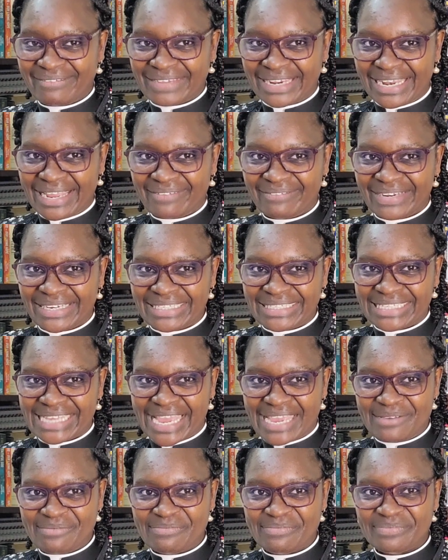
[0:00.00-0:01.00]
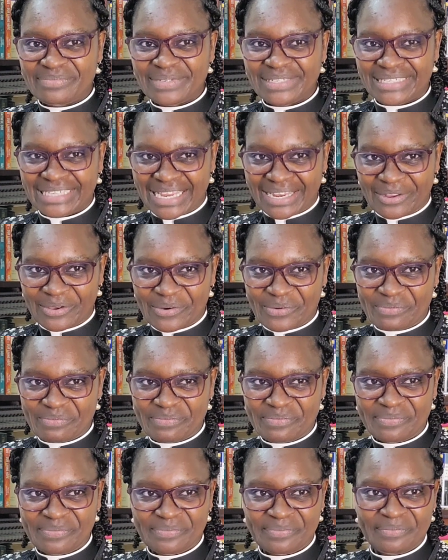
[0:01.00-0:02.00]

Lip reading: a lovely time. Shalom.